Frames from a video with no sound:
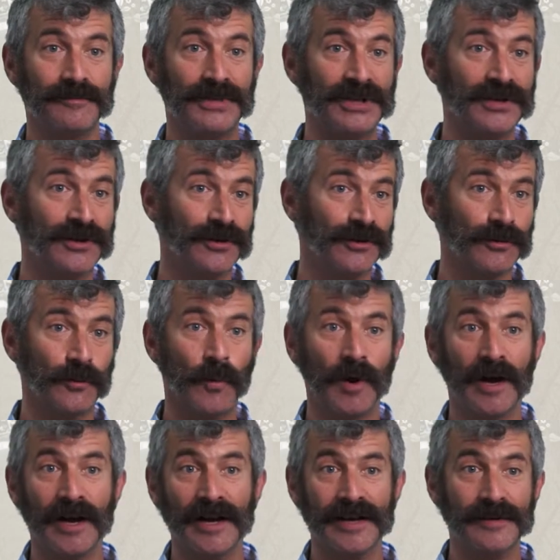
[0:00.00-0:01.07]
beer,
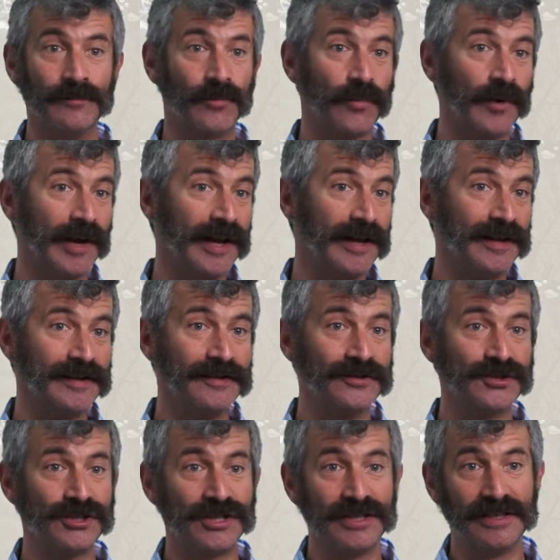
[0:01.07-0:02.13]
wine, bread,
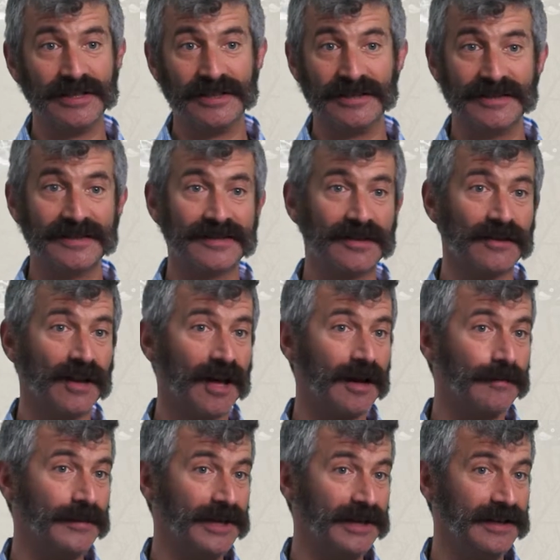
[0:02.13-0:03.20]
cheese,
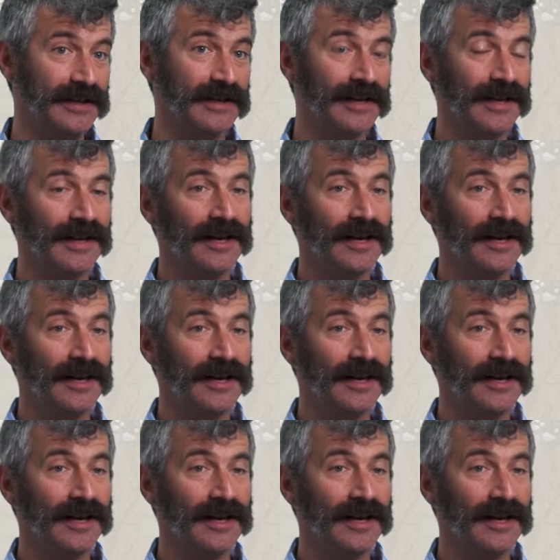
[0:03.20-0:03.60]
salami,